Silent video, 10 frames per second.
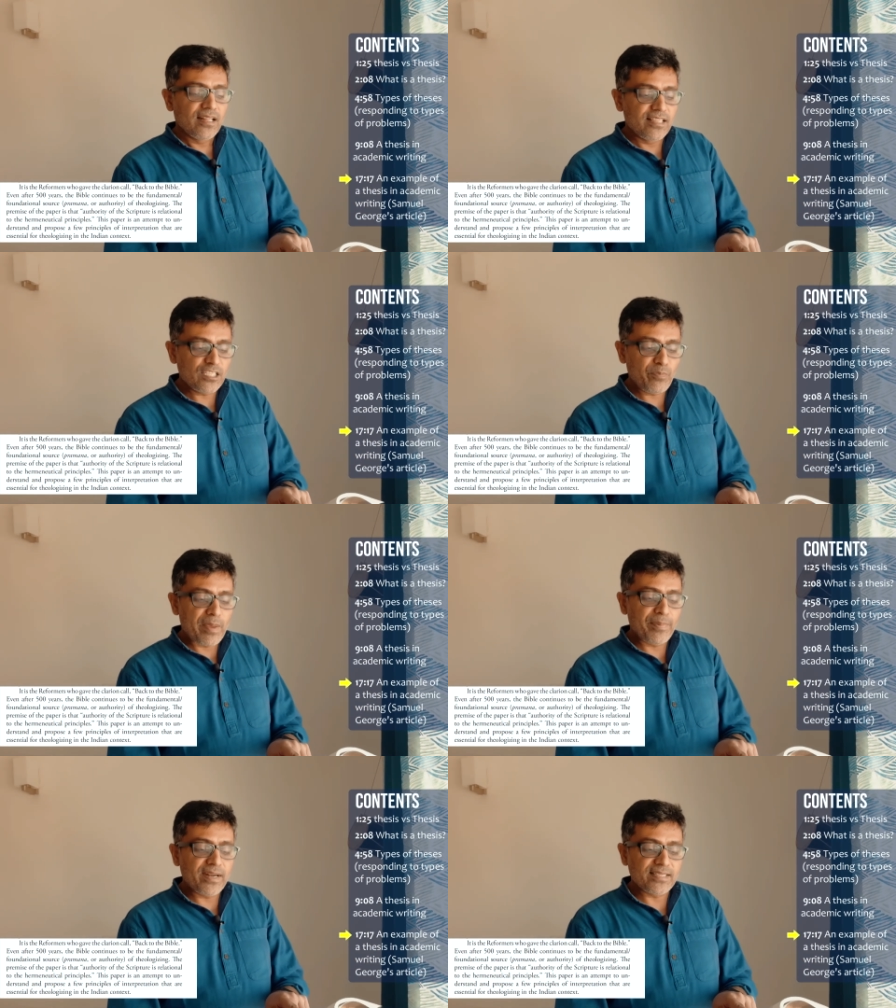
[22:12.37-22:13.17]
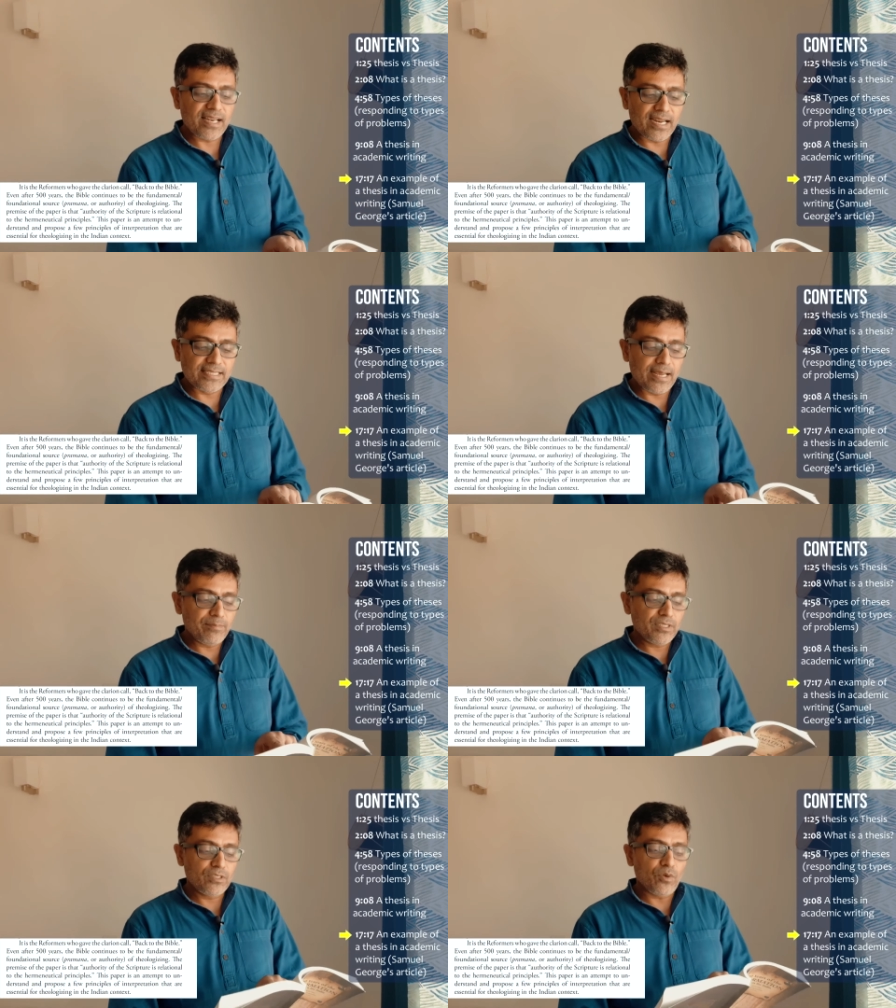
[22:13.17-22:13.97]
this paper is an
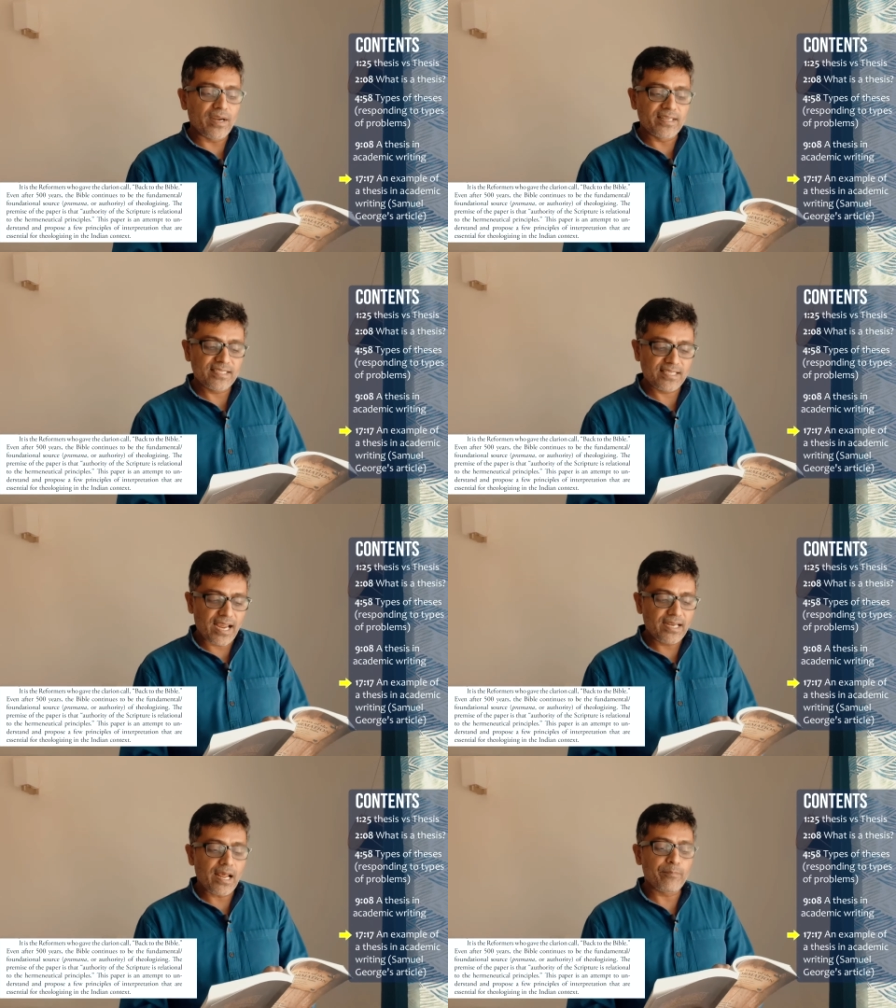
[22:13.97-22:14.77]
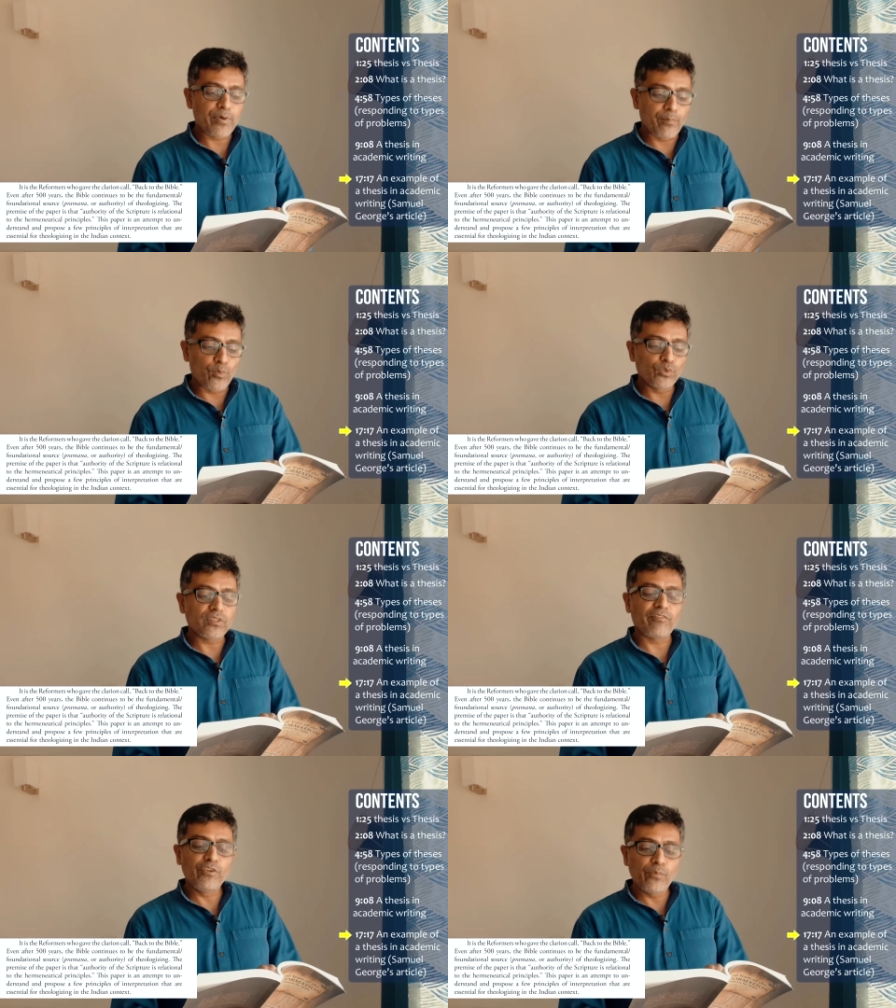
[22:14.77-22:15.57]
attempt to understand and propose
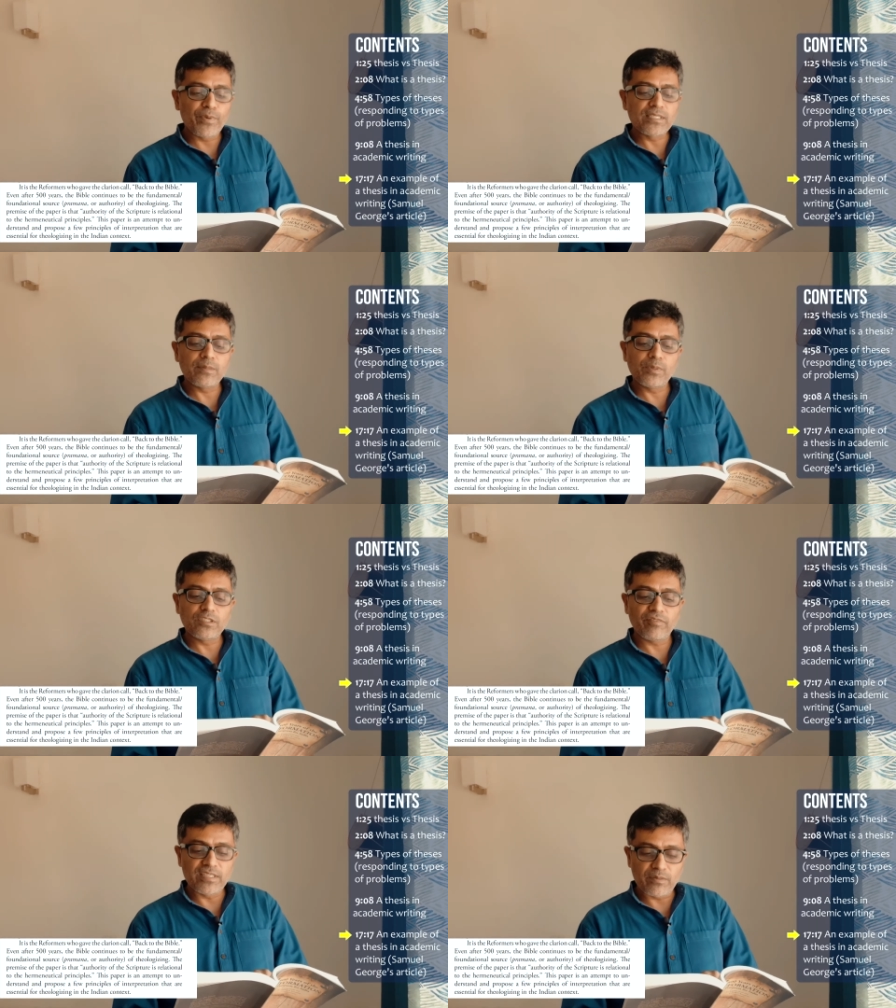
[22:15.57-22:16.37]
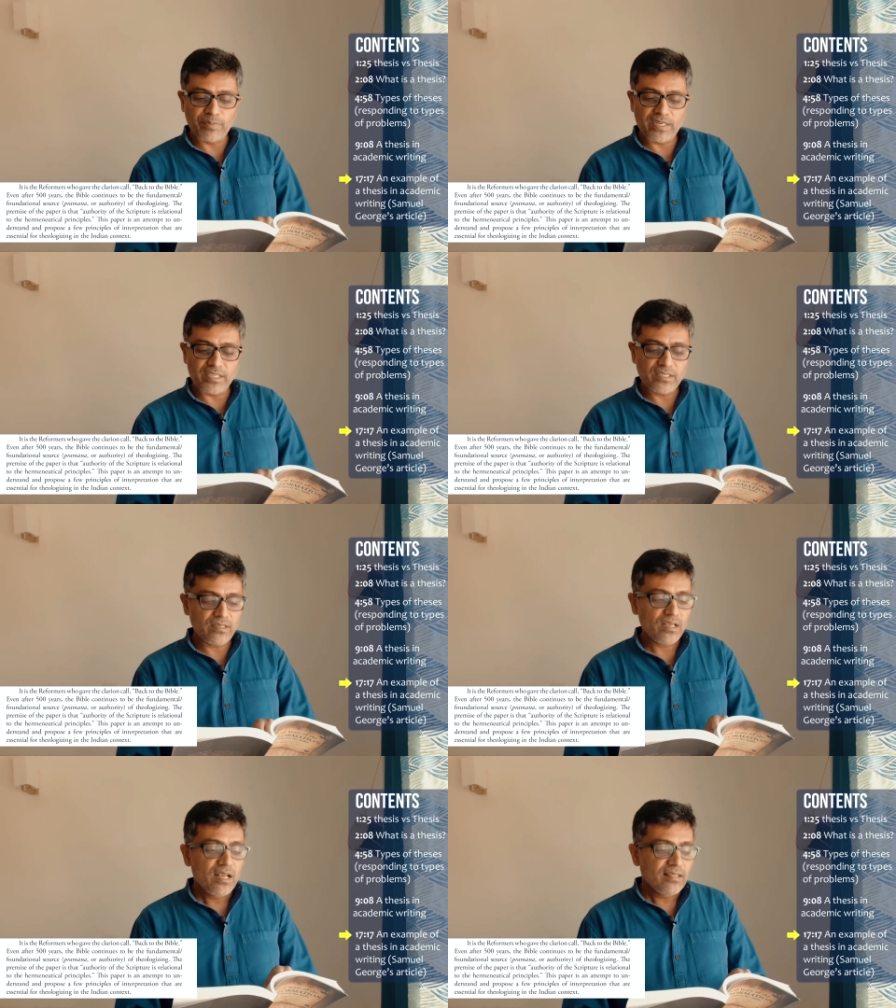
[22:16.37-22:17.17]
a few principles of
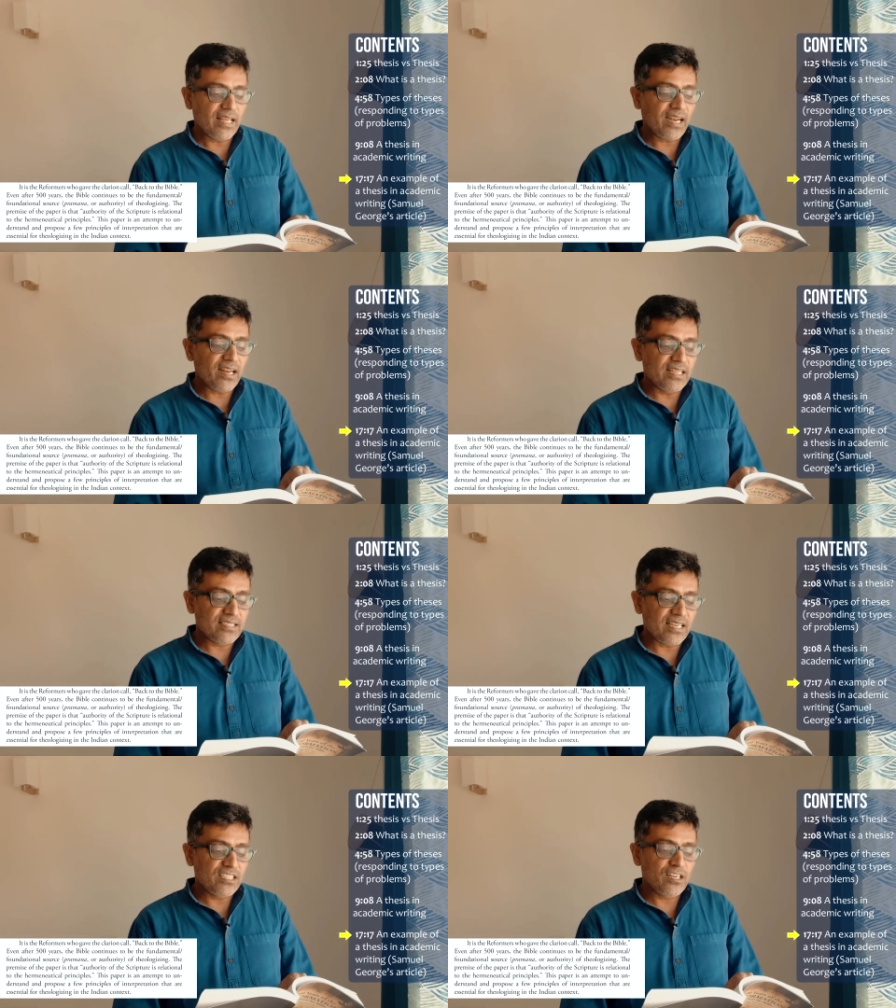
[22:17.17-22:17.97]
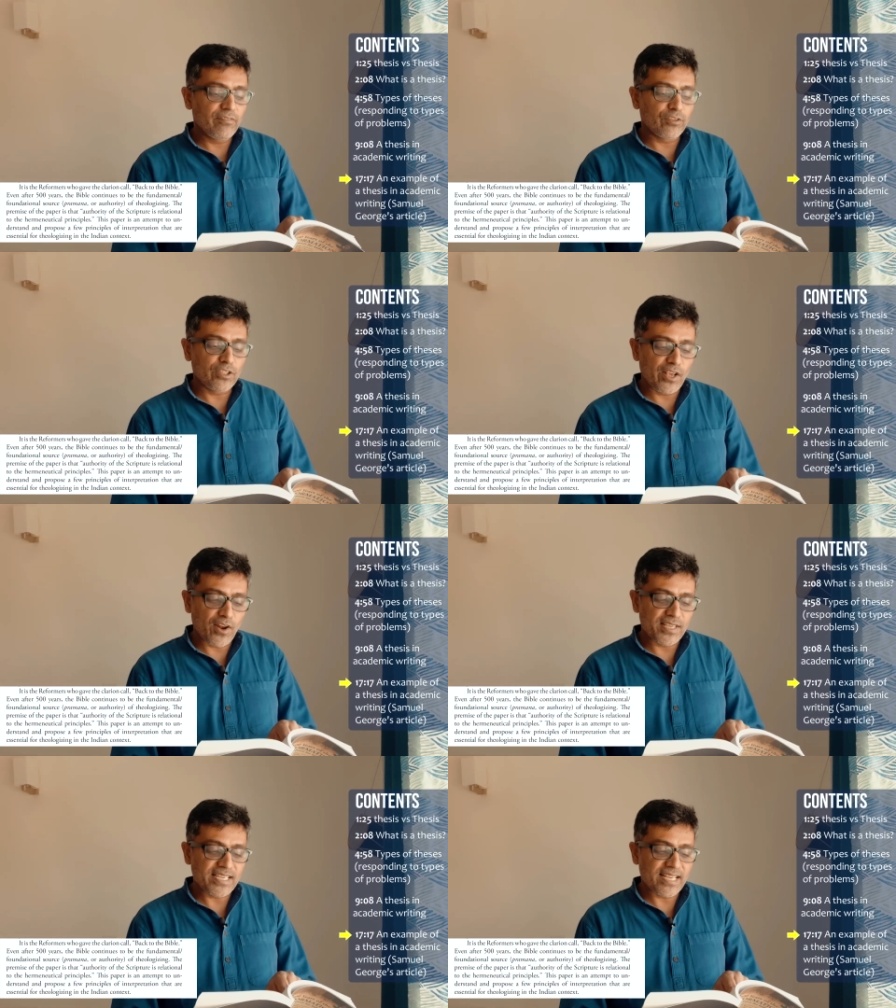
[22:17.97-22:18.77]
interpretation that are essential for
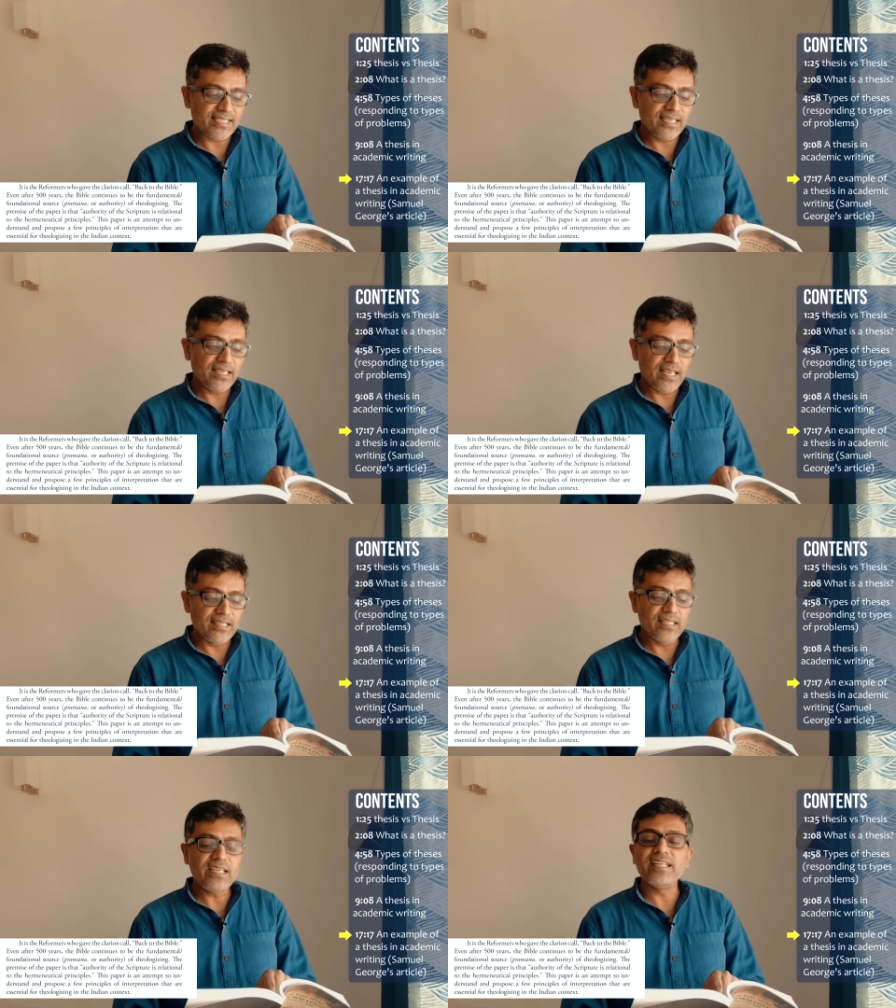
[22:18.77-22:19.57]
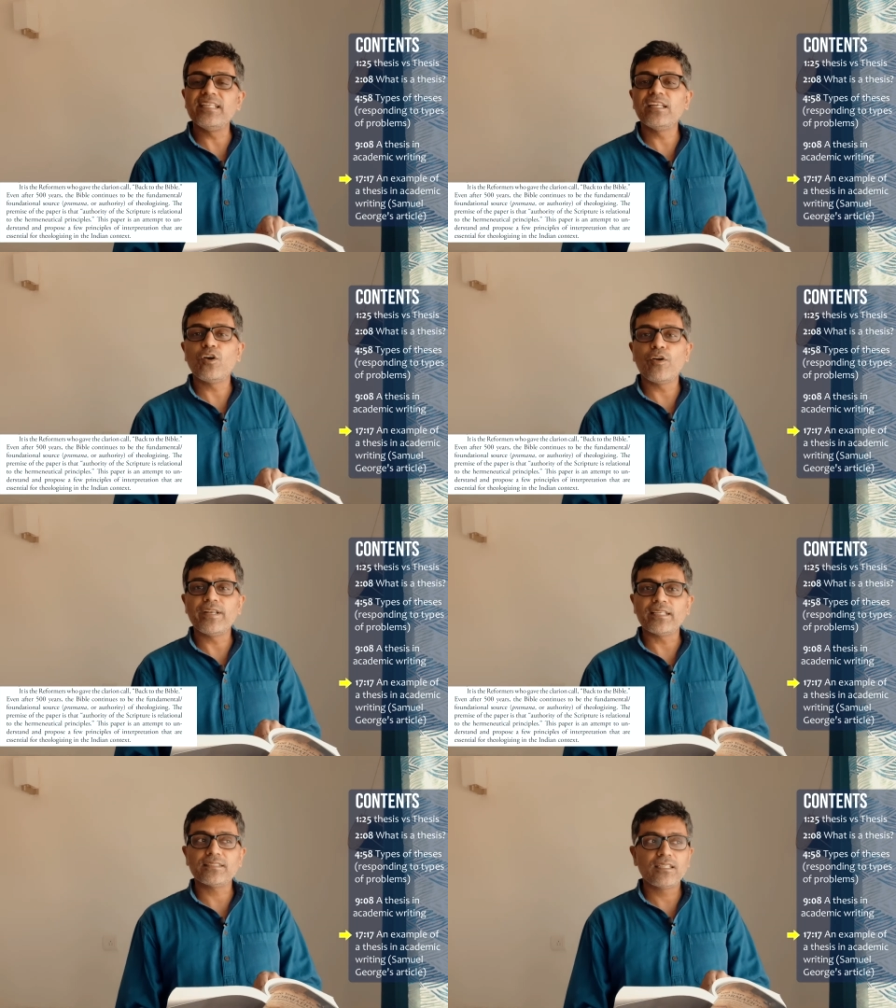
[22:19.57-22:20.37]
theologizing in the Indian
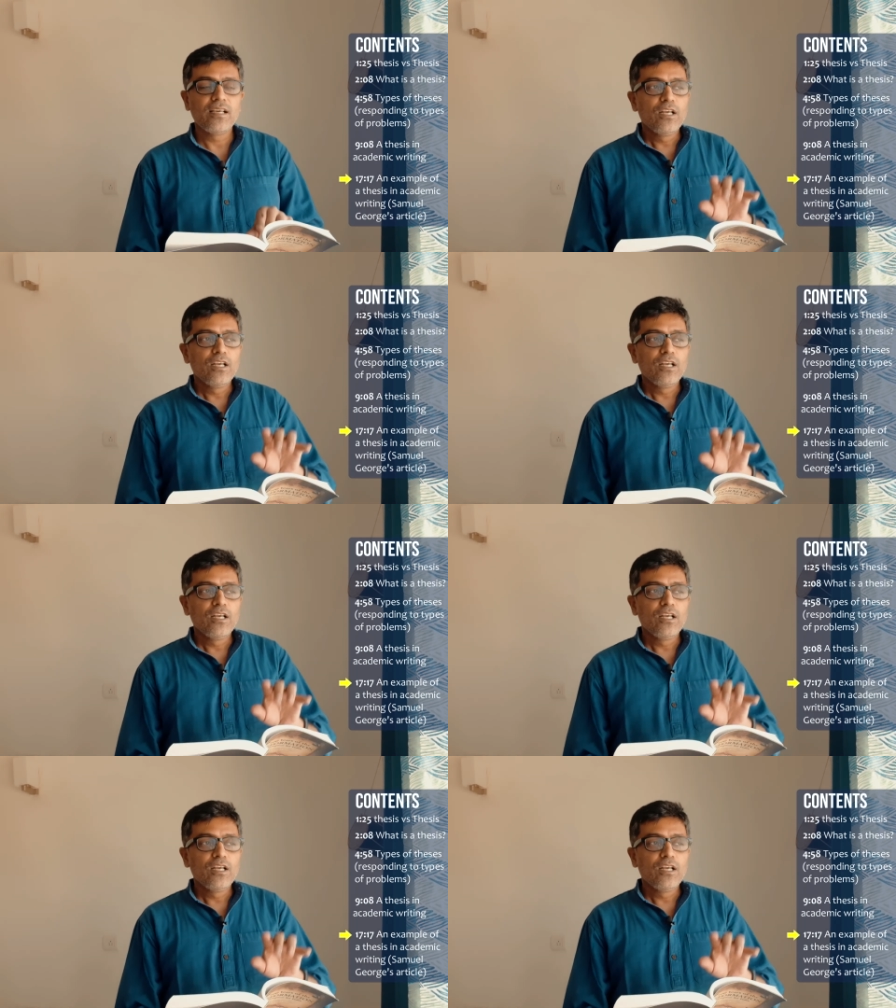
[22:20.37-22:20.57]
context.